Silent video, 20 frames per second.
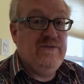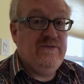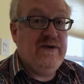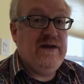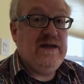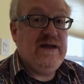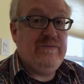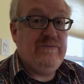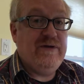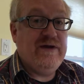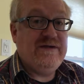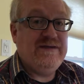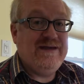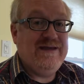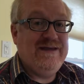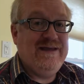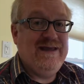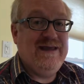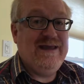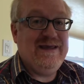3D
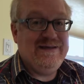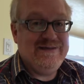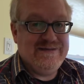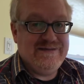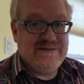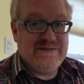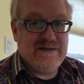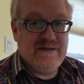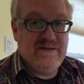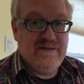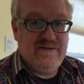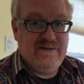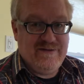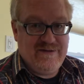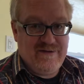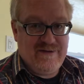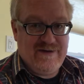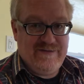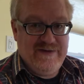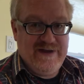printing is
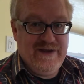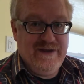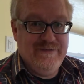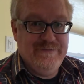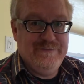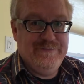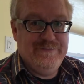their hobby.